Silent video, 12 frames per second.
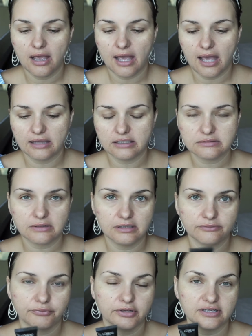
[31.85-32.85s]
and this
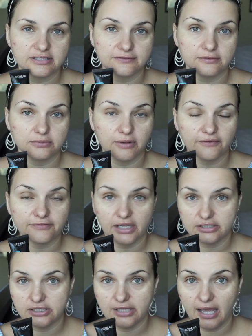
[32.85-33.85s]
one retails for
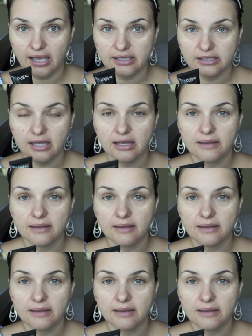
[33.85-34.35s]
$12.99,